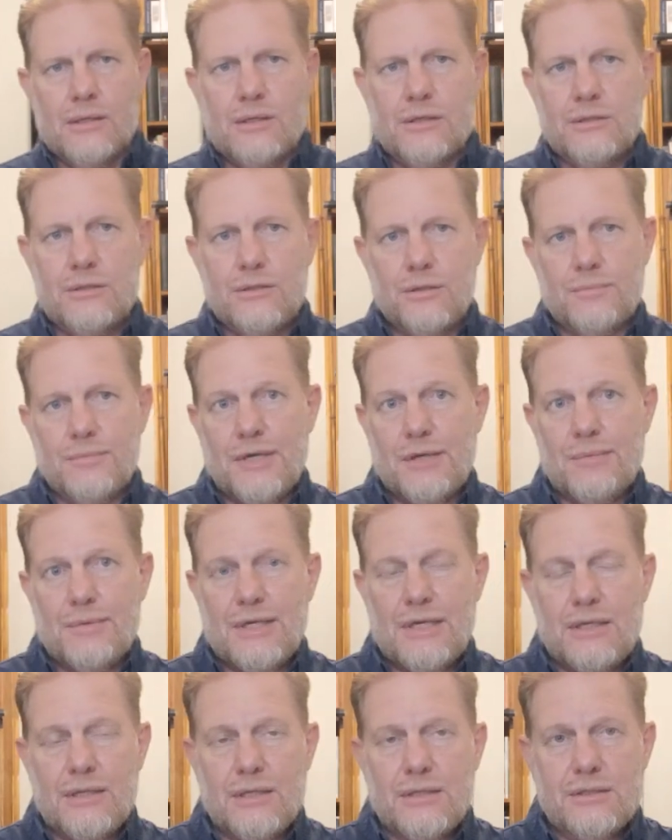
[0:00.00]
So
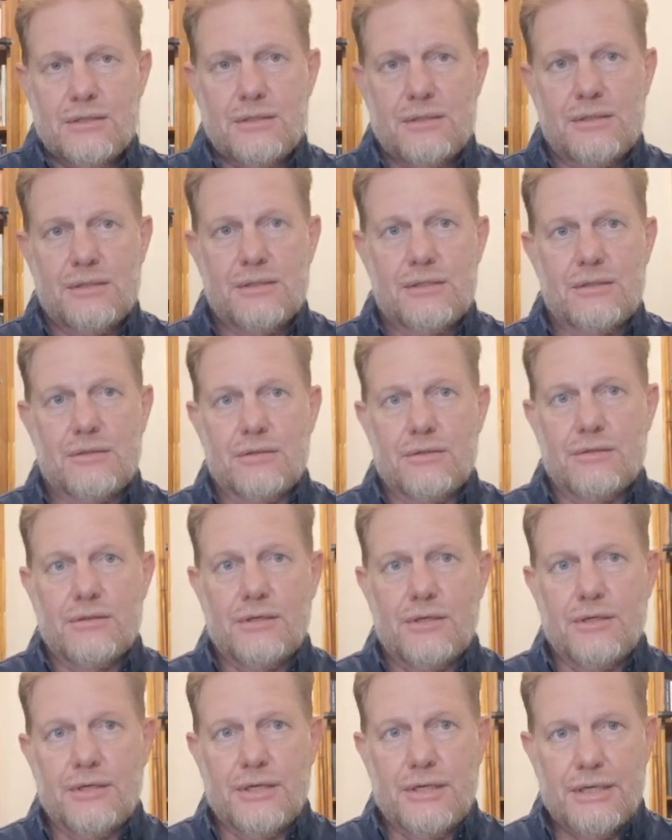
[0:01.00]
maybe it's still
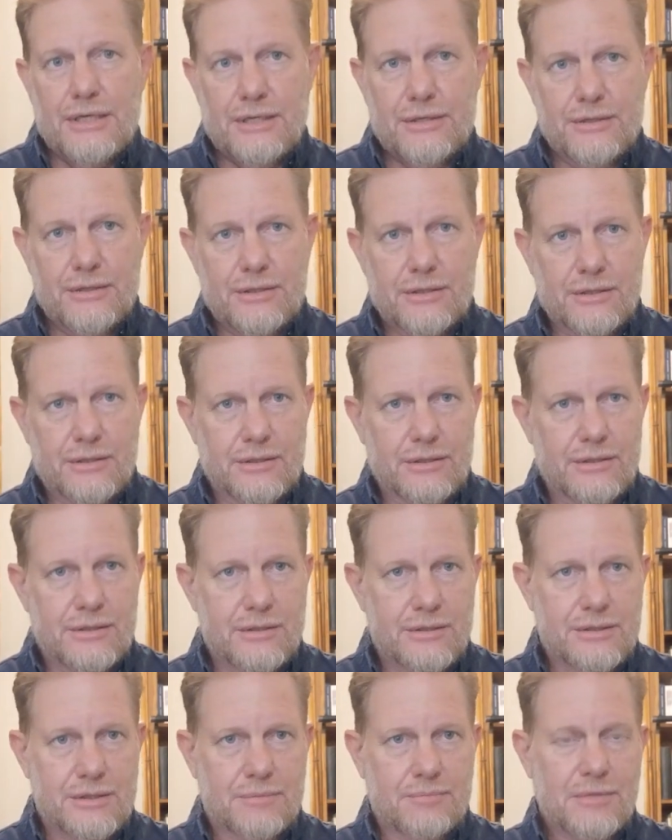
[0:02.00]
early in the
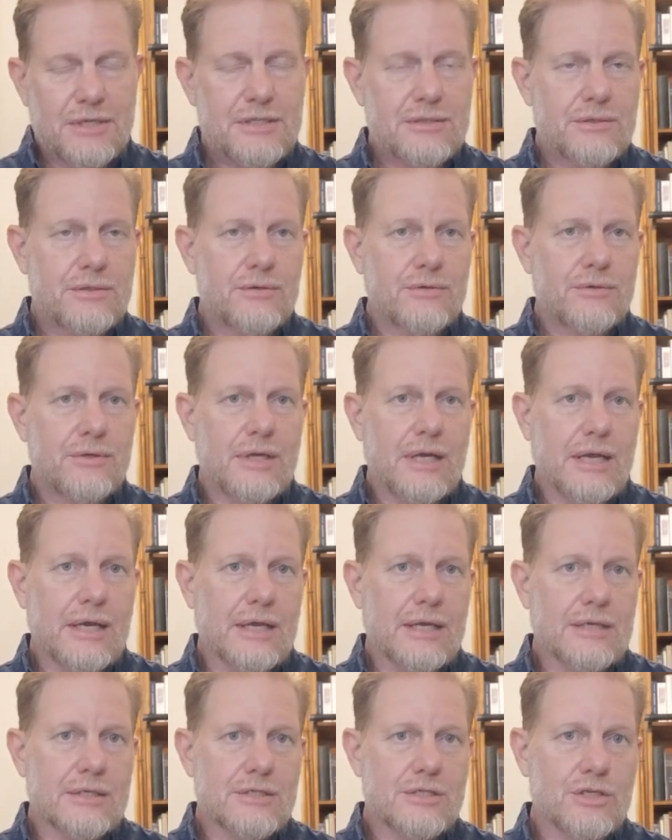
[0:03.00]
semester
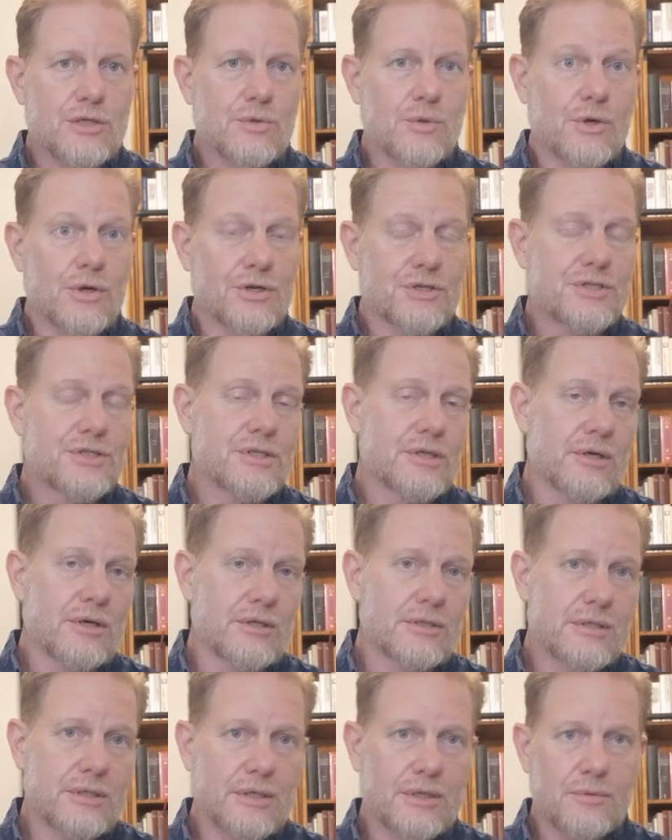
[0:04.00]
and you are
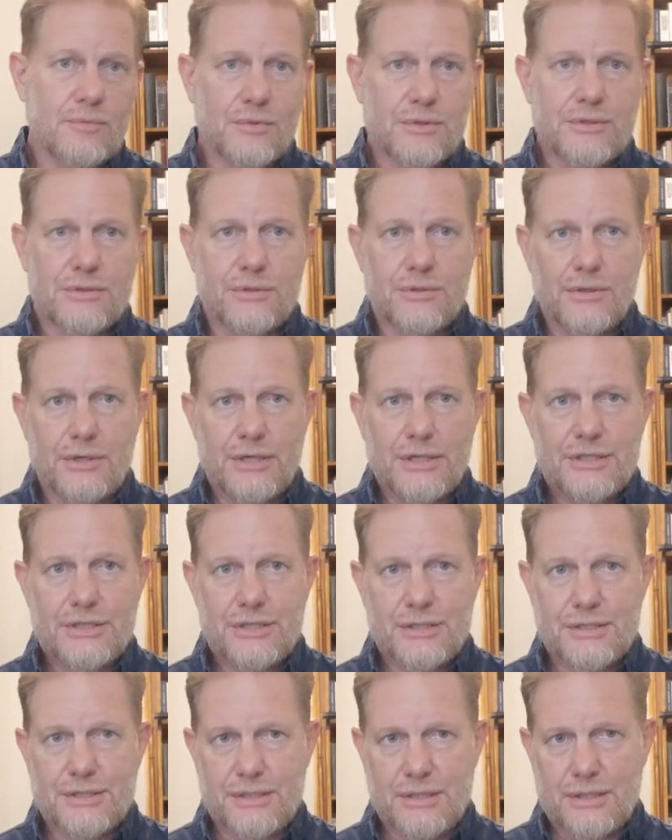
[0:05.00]
starting with the
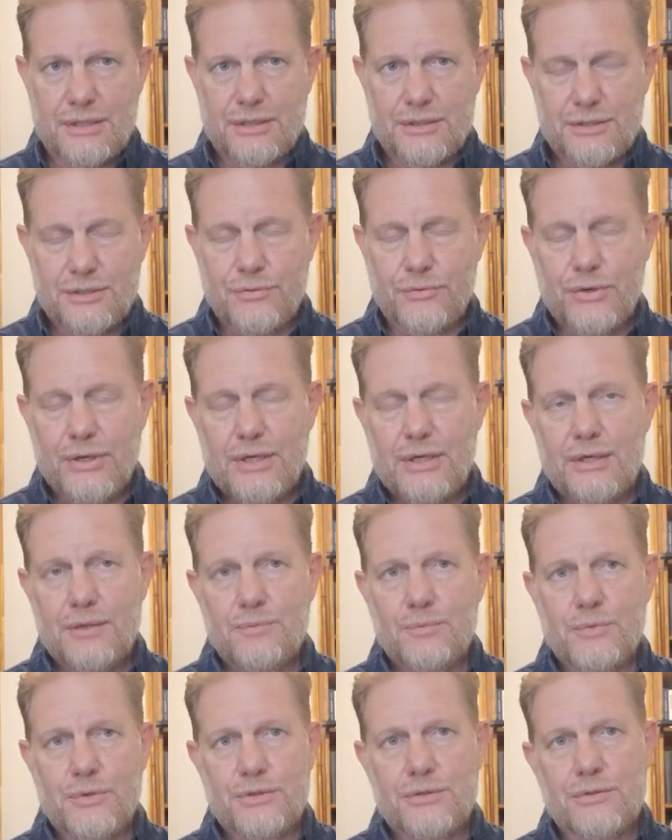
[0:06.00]
religion studies
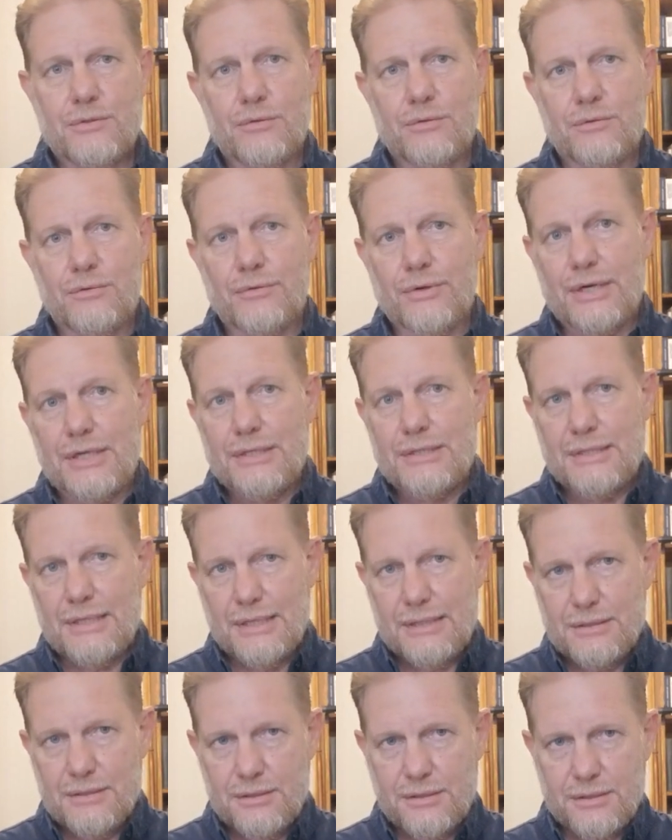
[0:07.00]
curriculum with your grade
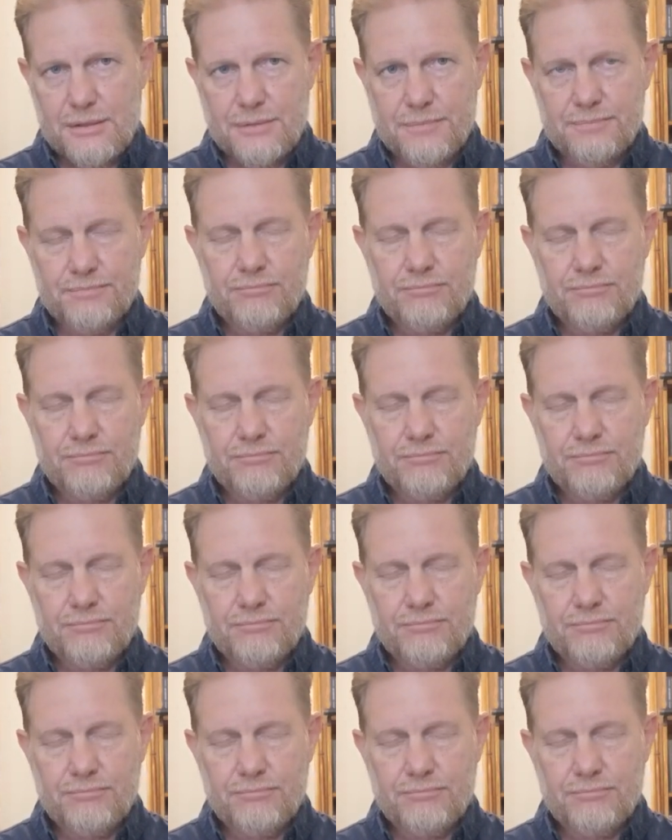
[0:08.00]
10s.